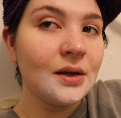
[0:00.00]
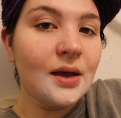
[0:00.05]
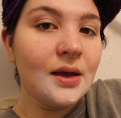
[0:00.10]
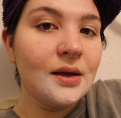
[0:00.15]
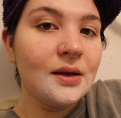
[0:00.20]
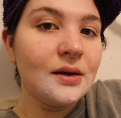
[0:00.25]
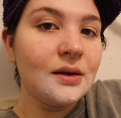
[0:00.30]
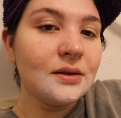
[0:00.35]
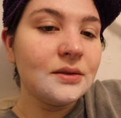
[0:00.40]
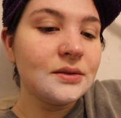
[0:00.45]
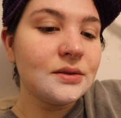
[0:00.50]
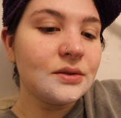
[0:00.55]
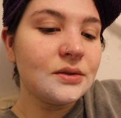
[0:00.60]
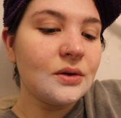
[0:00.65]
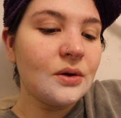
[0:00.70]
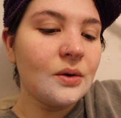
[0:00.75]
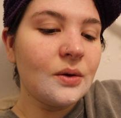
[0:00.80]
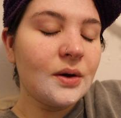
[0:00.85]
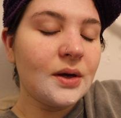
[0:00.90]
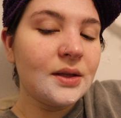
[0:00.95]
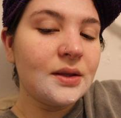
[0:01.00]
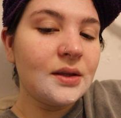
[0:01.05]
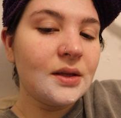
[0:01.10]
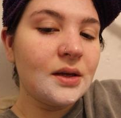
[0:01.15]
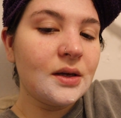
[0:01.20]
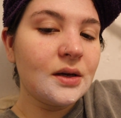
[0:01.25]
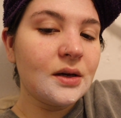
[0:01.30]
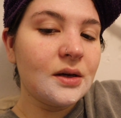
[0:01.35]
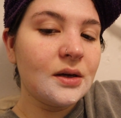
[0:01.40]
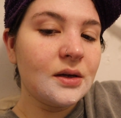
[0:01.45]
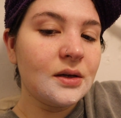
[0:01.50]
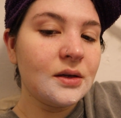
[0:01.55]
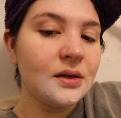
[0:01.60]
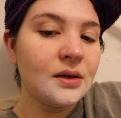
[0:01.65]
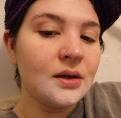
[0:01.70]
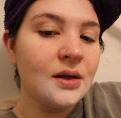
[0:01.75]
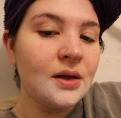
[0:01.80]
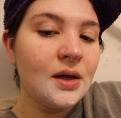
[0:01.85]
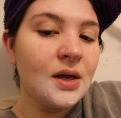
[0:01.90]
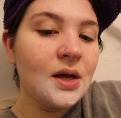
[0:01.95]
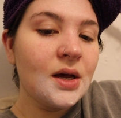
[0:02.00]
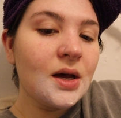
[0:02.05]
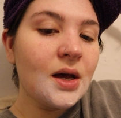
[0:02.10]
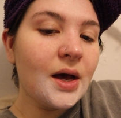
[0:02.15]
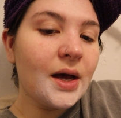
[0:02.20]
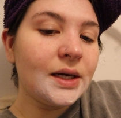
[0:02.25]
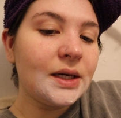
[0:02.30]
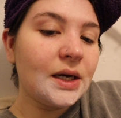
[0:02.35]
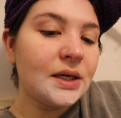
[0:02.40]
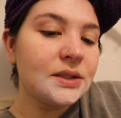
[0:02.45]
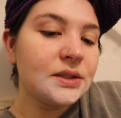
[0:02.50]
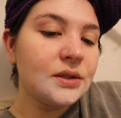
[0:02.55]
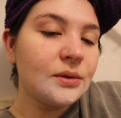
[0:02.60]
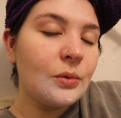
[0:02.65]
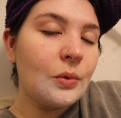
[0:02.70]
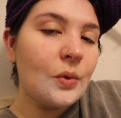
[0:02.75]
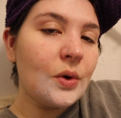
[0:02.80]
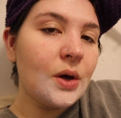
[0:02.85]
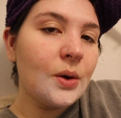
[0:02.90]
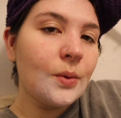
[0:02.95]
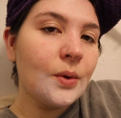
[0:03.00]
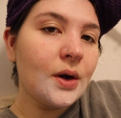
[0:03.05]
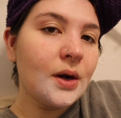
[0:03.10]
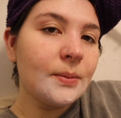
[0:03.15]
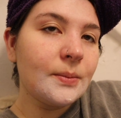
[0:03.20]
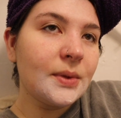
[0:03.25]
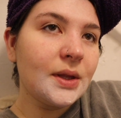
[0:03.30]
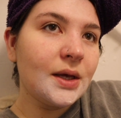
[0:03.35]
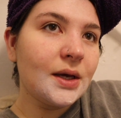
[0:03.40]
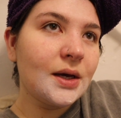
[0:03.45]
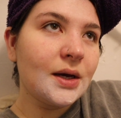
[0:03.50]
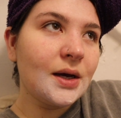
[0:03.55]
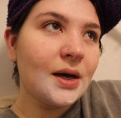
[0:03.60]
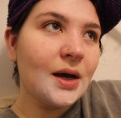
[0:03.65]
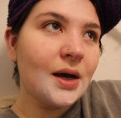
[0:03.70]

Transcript: And so I think I got to the point where I'm like,